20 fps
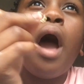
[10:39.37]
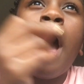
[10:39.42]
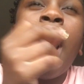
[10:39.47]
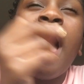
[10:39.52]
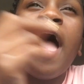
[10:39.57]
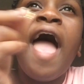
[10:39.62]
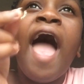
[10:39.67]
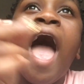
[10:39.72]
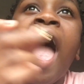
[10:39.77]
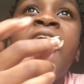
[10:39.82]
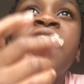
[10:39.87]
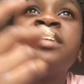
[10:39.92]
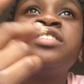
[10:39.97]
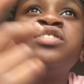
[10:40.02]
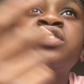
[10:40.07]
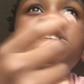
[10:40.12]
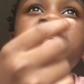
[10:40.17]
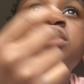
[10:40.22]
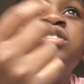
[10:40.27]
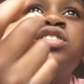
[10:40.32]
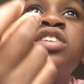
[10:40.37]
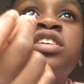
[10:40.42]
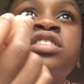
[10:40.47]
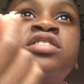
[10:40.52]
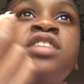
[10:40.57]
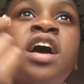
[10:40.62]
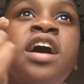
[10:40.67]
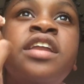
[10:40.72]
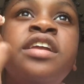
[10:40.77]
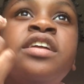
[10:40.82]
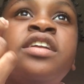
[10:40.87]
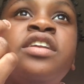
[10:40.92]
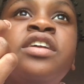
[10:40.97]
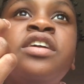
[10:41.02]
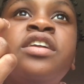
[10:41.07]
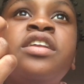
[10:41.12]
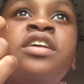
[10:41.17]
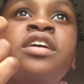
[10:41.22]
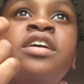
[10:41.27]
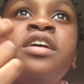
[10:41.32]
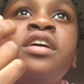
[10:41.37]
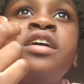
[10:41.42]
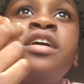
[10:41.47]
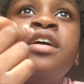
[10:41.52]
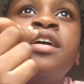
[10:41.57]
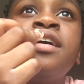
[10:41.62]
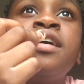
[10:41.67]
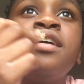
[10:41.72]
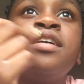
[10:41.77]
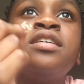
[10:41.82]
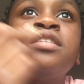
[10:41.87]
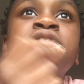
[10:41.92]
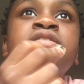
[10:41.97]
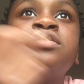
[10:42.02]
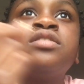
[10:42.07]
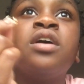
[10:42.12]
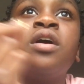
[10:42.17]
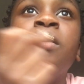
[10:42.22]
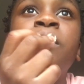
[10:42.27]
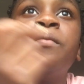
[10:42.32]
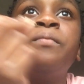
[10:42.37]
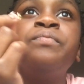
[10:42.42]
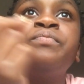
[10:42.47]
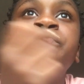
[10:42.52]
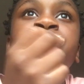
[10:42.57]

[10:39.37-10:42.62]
I actually just edited it, so